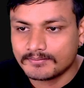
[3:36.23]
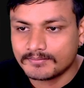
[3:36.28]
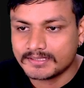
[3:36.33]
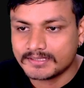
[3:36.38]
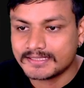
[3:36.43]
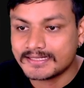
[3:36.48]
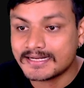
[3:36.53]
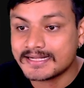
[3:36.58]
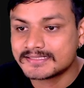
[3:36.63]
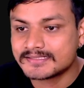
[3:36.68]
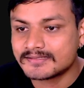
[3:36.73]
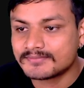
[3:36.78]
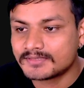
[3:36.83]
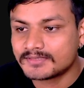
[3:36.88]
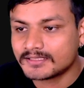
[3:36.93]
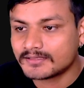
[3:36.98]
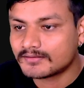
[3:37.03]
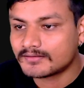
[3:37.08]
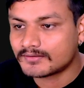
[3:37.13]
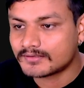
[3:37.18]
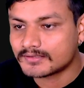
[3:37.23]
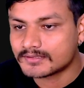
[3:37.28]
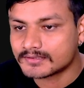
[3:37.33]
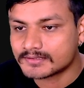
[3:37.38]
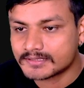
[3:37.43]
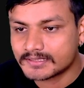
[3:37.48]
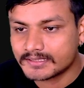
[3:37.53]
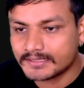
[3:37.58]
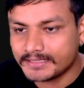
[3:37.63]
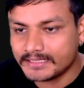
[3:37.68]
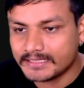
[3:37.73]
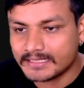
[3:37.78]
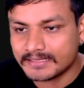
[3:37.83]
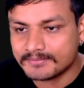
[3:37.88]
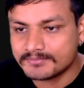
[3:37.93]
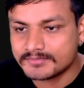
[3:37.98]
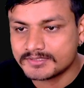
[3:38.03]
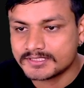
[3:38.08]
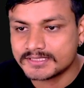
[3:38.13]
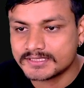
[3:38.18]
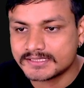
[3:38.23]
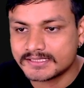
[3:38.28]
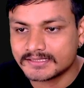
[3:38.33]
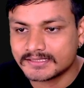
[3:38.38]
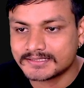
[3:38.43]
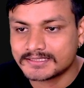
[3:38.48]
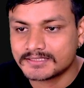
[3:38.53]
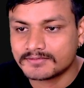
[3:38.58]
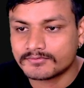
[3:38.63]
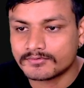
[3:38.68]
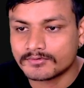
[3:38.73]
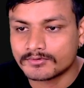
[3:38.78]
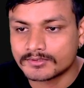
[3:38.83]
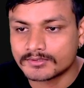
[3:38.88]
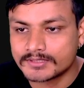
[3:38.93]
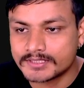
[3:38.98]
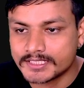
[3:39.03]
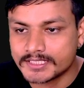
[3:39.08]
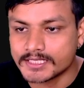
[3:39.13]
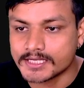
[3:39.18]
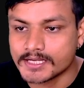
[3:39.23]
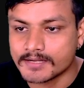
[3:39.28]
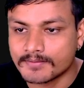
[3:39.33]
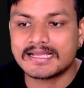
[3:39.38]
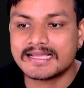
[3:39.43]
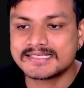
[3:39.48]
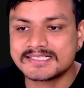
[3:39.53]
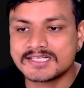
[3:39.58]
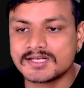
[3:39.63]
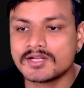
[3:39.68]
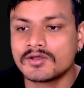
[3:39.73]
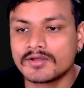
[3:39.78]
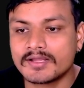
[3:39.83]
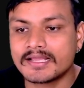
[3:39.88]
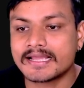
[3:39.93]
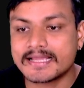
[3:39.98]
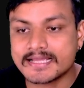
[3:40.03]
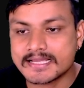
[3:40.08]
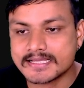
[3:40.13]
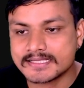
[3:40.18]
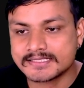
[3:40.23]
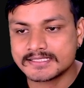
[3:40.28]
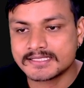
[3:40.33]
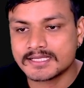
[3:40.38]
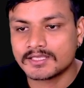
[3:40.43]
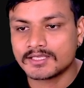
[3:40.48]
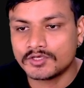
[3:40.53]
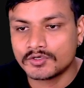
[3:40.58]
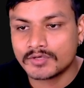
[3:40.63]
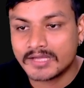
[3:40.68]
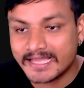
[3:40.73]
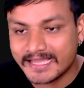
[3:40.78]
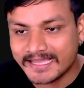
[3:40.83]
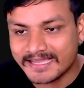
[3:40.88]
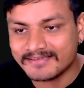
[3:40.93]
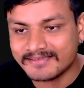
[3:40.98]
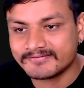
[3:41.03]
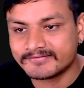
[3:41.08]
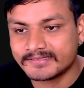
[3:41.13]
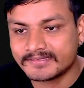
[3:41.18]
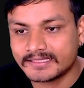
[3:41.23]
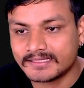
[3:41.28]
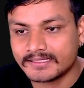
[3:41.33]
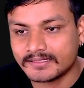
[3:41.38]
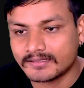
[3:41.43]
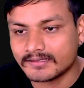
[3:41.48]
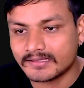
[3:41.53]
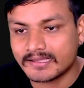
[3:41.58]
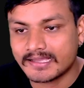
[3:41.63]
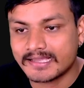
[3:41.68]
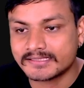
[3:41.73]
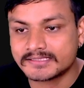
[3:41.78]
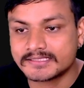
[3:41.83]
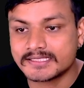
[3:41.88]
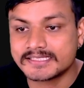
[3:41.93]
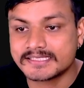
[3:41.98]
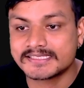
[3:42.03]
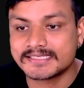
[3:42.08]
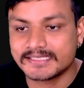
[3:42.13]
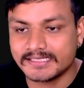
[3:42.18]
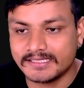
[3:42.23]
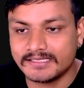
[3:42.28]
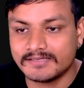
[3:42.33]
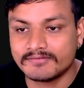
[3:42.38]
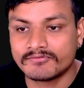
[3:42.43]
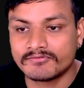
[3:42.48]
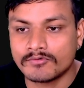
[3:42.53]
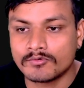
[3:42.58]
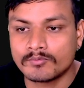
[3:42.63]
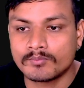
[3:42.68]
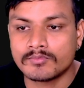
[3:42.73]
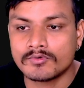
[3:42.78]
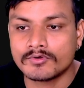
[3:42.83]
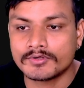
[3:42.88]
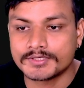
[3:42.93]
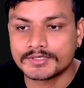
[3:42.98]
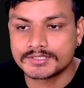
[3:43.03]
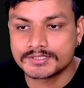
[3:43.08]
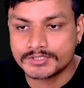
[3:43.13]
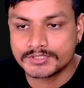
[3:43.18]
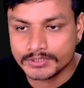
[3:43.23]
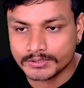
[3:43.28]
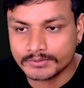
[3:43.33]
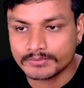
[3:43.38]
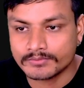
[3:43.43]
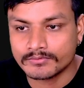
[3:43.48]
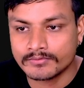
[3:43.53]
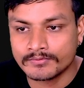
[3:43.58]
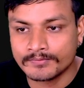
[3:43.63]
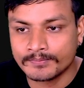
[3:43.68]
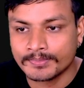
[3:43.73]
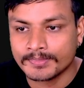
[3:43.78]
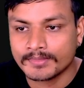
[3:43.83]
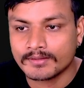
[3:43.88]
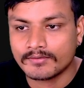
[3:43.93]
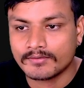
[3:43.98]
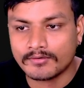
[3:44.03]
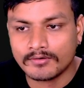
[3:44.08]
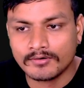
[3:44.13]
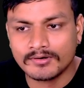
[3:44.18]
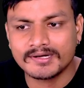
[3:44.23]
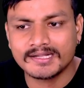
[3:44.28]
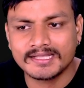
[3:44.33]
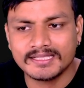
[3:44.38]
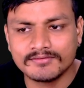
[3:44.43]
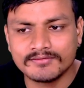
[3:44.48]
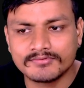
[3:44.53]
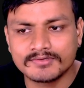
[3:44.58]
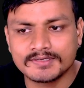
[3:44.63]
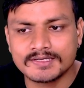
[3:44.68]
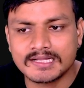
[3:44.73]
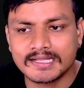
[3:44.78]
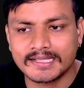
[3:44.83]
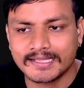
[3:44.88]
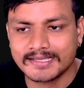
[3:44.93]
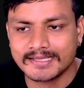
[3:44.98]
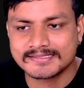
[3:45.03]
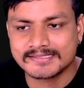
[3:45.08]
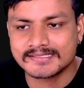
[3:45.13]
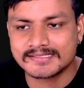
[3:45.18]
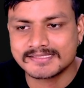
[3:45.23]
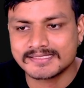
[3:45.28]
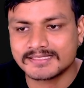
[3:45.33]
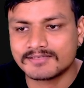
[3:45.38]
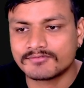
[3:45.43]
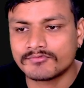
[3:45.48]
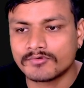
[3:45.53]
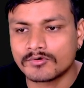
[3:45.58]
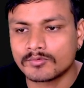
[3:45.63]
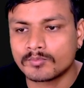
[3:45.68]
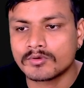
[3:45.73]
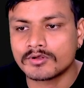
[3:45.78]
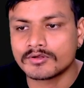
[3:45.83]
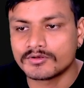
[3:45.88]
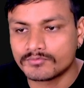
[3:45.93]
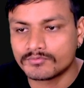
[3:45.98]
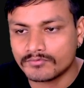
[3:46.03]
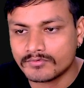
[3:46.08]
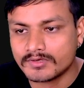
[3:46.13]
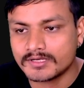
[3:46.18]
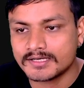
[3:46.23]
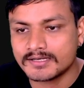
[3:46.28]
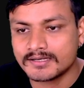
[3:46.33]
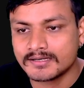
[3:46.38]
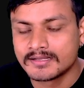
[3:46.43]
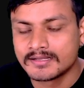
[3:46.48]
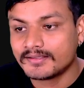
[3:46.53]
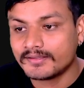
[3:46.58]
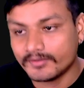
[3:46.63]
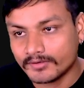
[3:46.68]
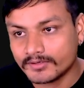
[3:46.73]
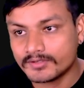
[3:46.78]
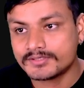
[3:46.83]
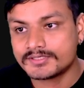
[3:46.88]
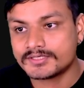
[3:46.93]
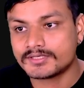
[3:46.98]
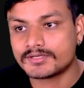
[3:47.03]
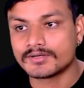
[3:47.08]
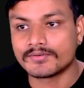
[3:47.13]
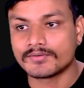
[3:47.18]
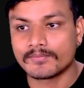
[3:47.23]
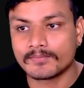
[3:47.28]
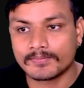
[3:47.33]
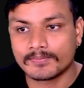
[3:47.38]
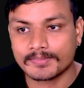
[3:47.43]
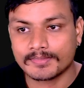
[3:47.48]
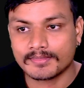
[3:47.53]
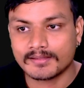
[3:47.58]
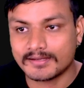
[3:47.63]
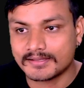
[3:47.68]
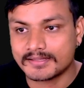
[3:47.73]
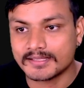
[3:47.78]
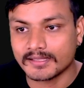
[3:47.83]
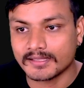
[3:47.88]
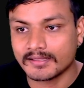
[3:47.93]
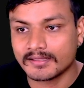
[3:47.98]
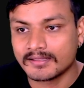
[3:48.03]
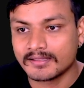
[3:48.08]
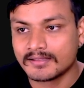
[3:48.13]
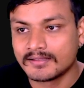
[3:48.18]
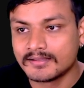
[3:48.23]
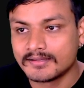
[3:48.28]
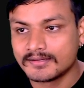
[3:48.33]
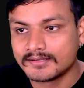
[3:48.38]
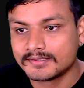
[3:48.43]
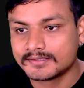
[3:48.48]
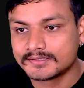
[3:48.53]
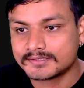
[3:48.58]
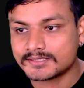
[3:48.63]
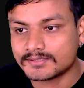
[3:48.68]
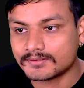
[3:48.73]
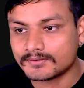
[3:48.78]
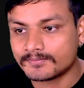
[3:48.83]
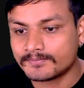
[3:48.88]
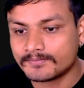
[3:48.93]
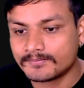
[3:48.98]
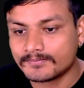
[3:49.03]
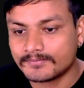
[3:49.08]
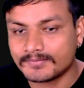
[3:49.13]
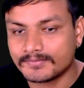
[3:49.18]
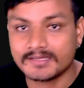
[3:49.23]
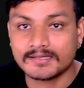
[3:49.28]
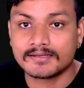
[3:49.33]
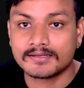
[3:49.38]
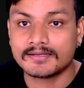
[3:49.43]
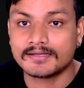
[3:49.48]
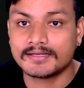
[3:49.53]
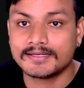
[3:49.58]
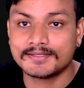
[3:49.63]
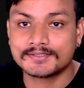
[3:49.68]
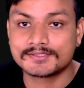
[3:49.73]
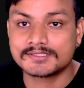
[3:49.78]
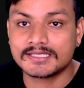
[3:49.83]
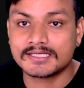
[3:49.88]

but it has something called emt64t as long as you have the sse 4.2 or even like SSE 4.1, you're good to go, I think. So yeah, it looks